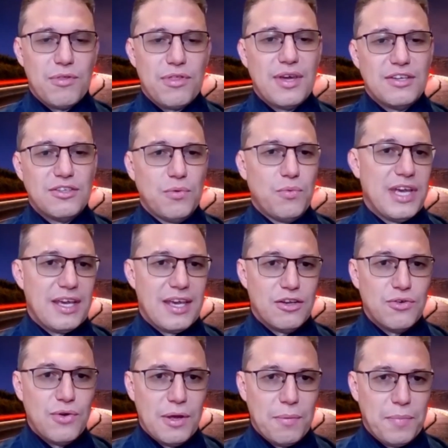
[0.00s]
one of the things that we
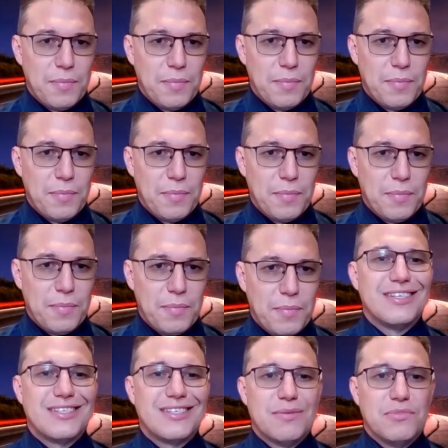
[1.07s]
can do at Pinnacle is
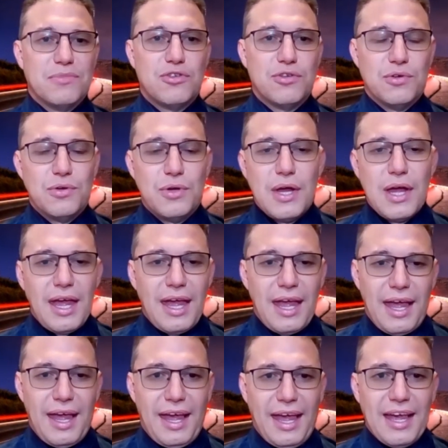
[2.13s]
to assist them to,
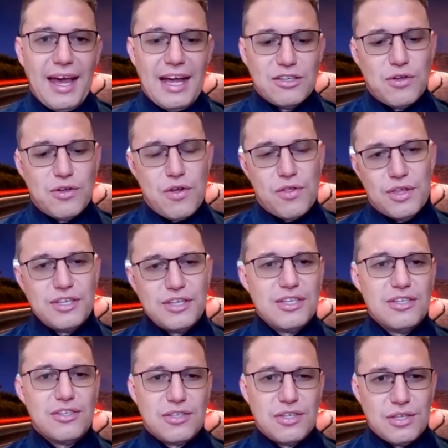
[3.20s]
hey guys,
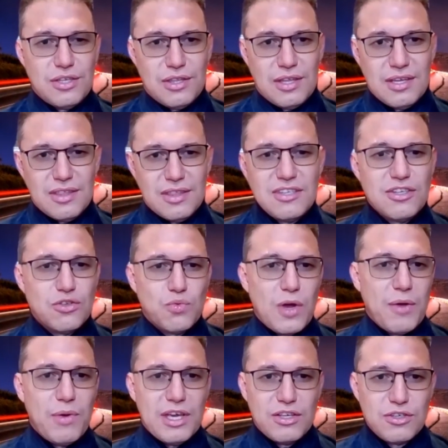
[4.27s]
this is this
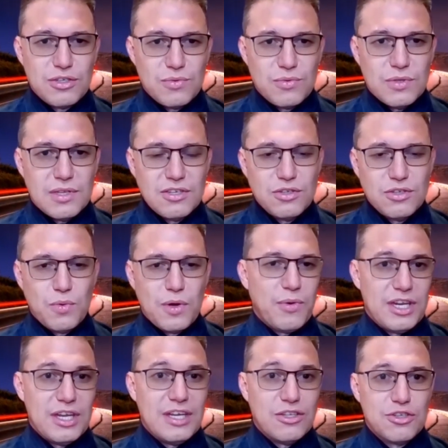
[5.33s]
is where we this is
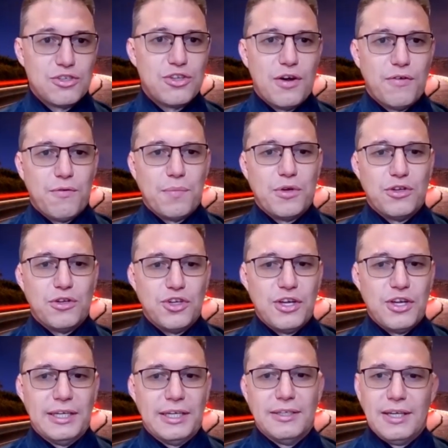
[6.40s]
where we need to start from your
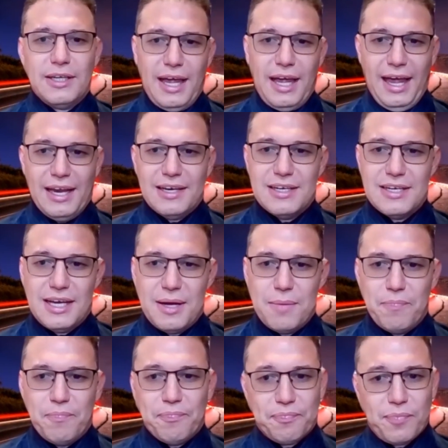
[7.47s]
journey. And
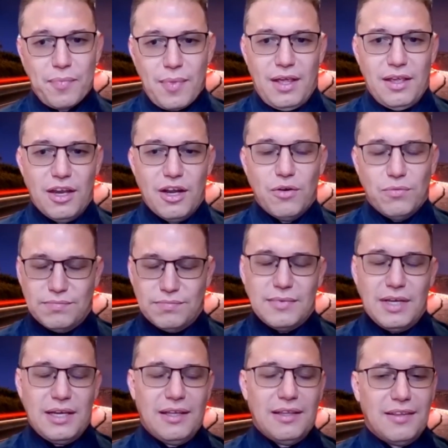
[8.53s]
um, you know,
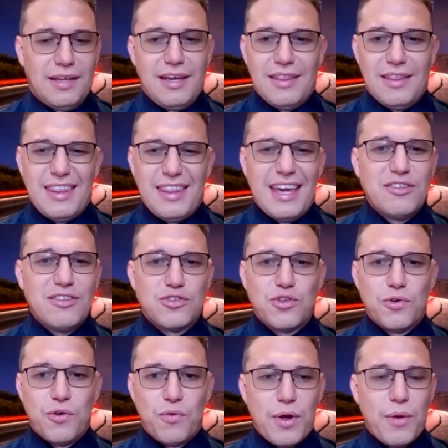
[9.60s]
uh, the,
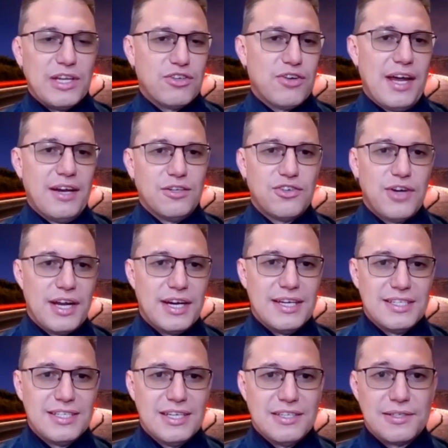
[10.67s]
that's sort of where we're trying,
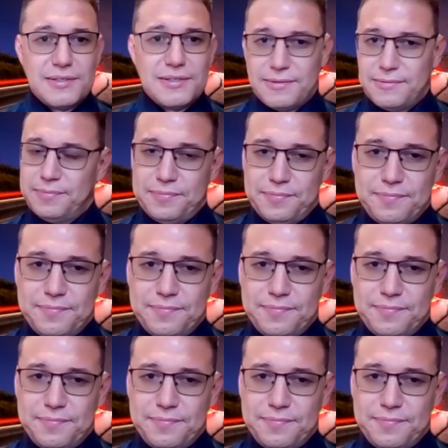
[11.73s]
trying to assist.